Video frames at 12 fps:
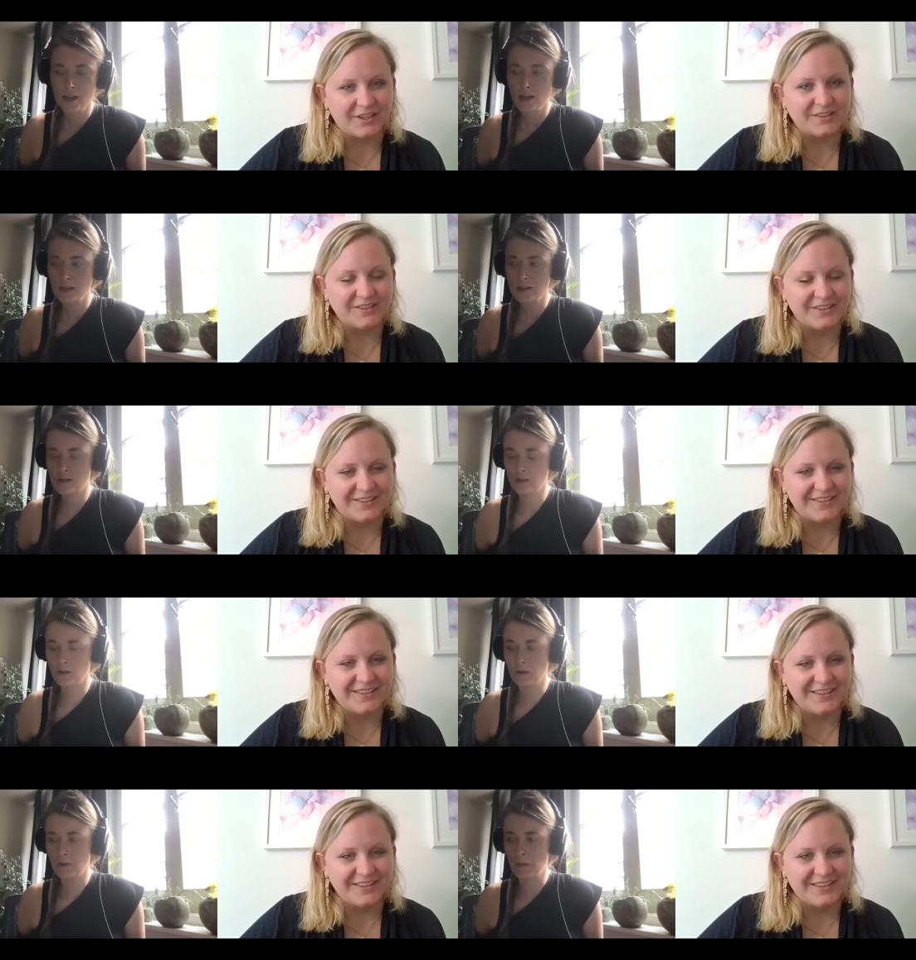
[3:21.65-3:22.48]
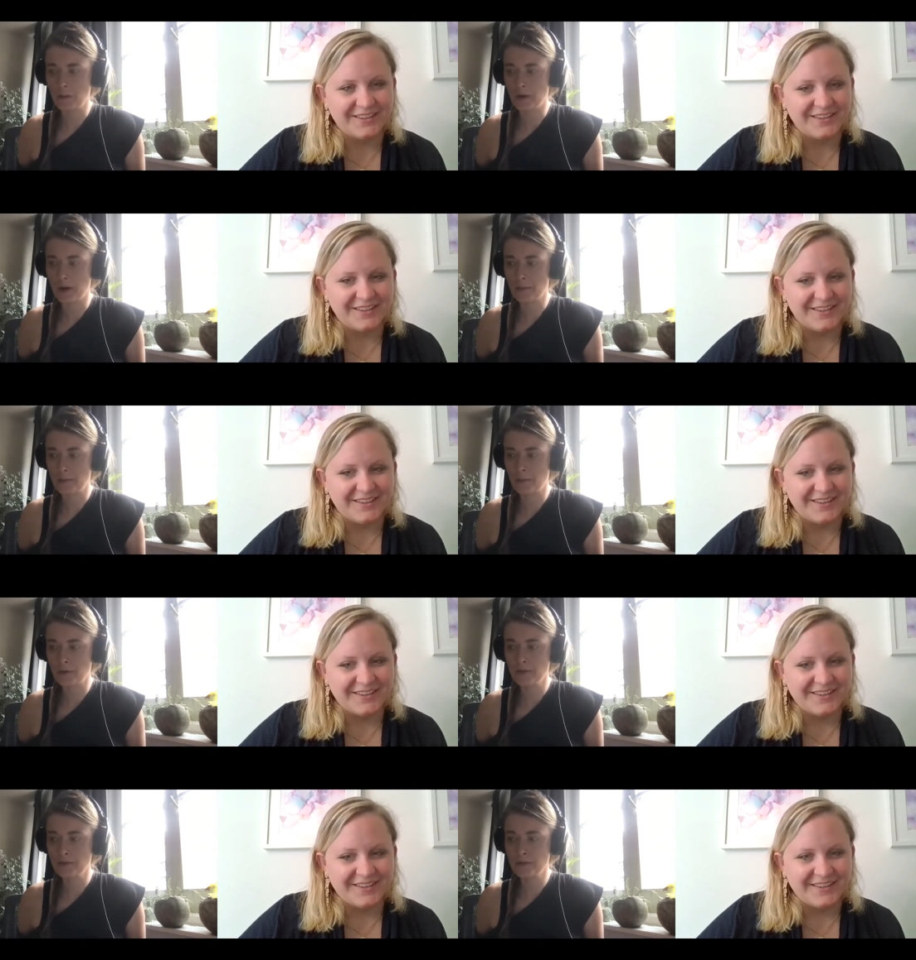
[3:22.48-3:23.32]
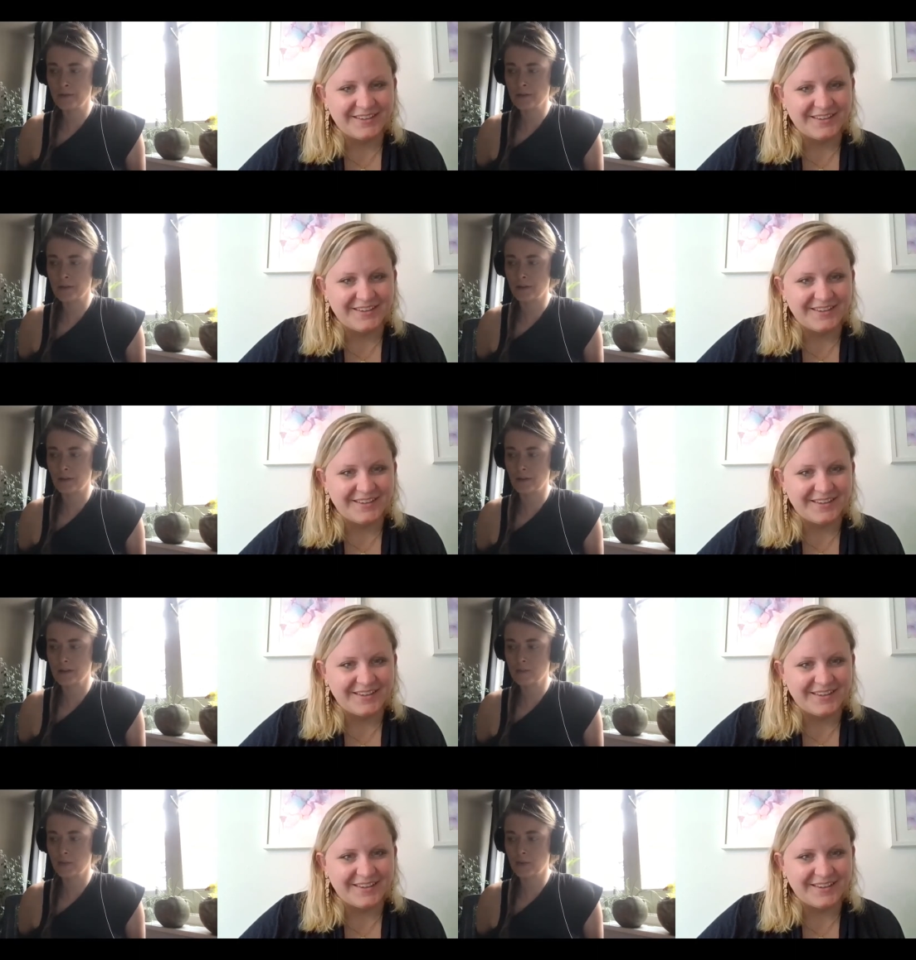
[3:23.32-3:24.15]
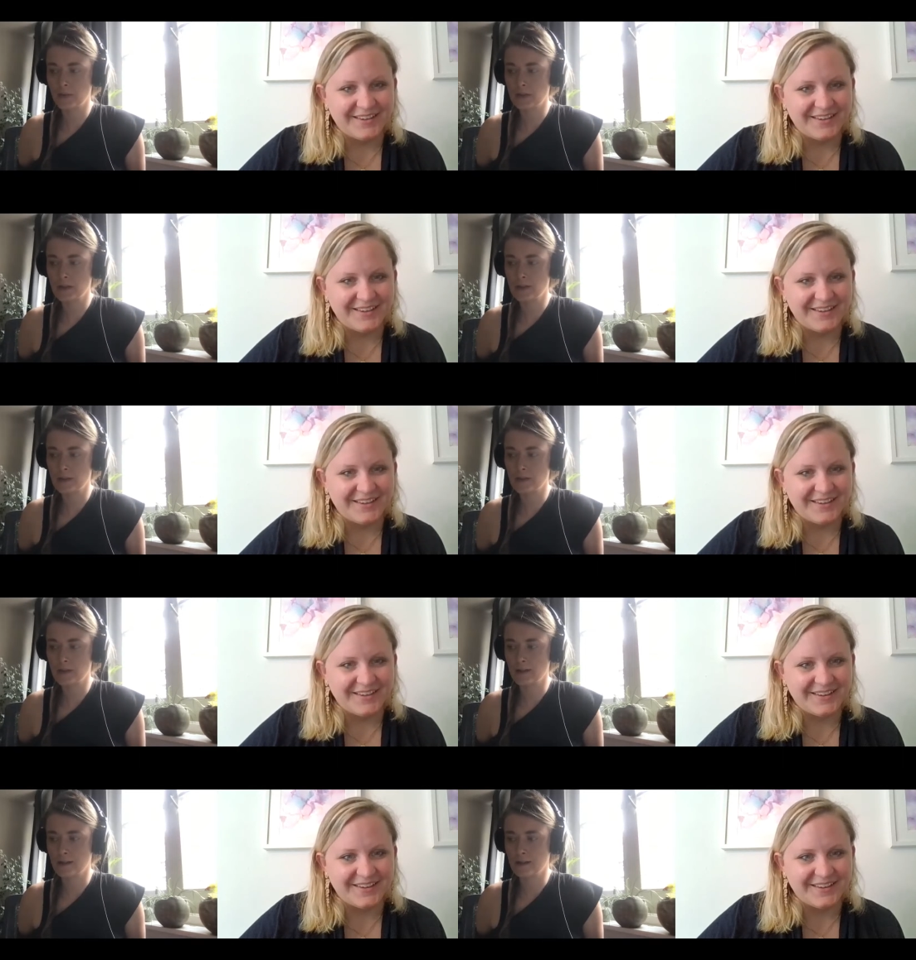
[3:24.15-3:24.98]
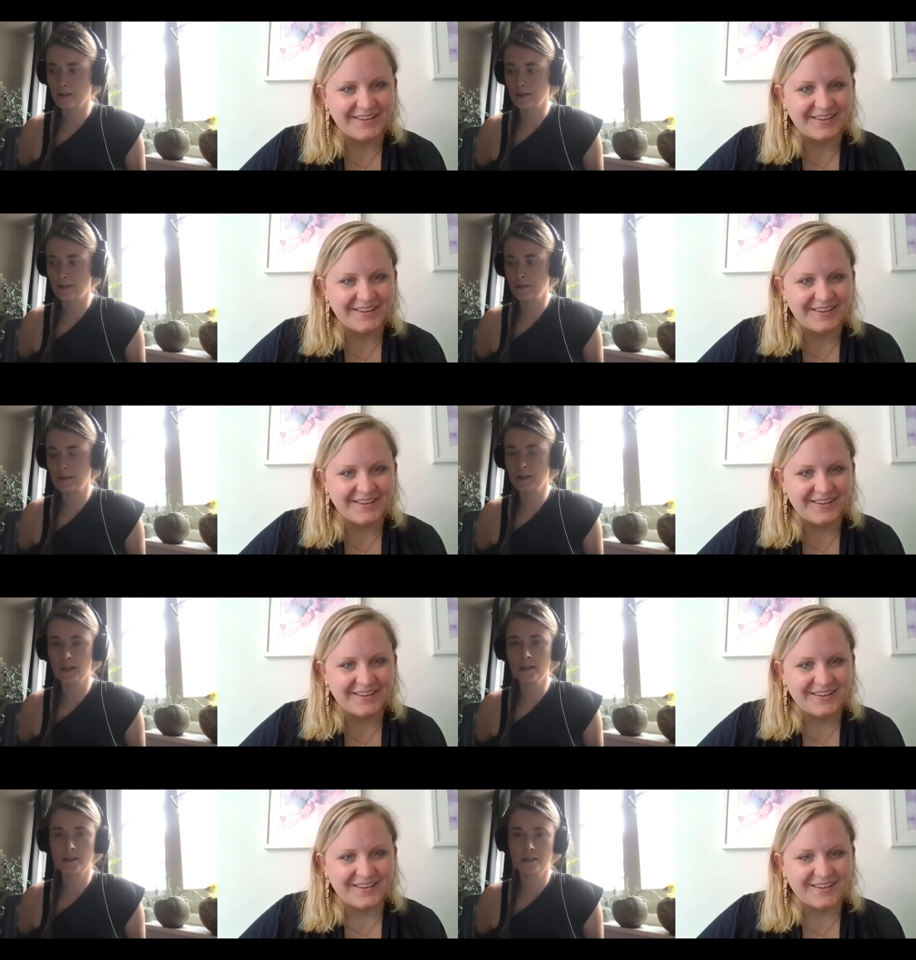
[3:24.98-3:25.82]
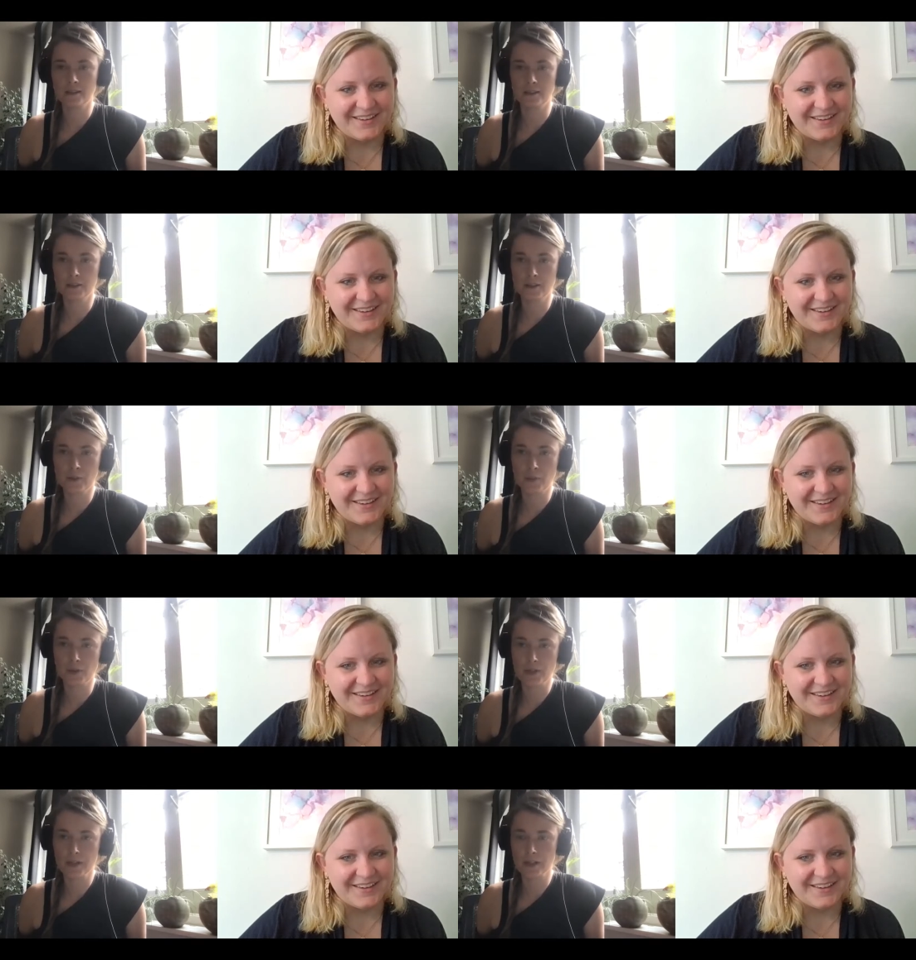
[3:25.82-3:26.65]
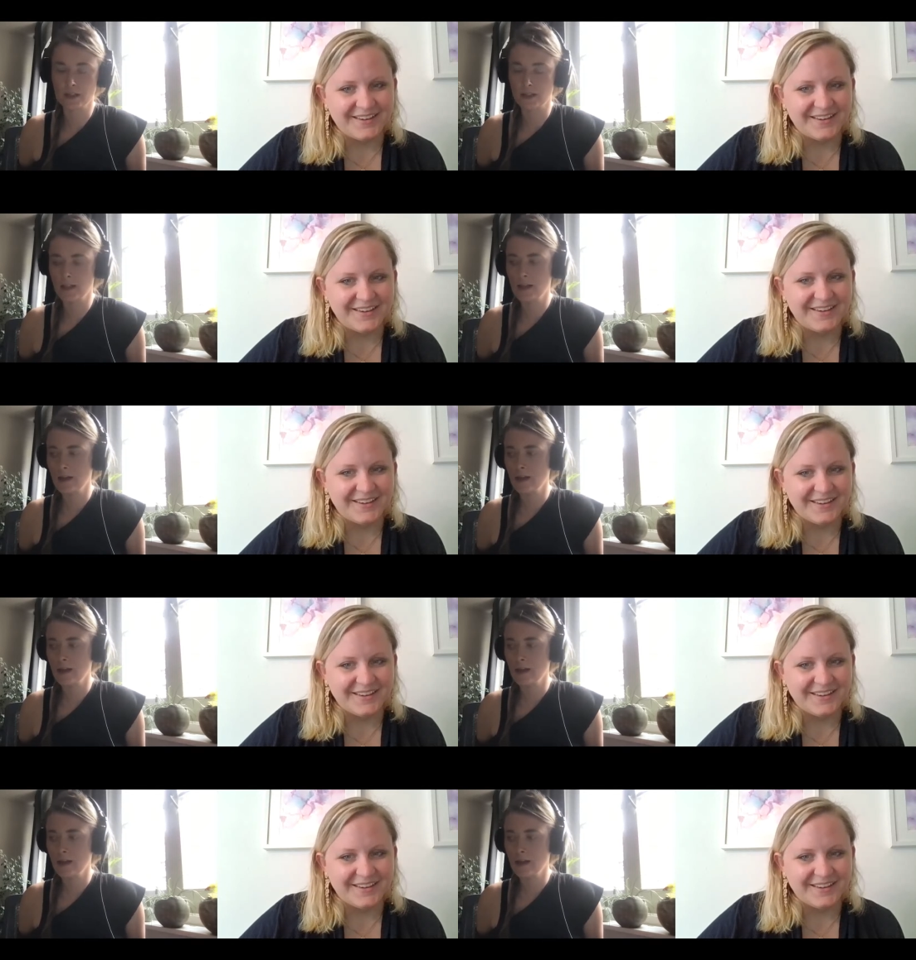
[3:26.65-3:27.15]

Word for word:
Speaker 1: So my previous uh, experiences as a data analytic person,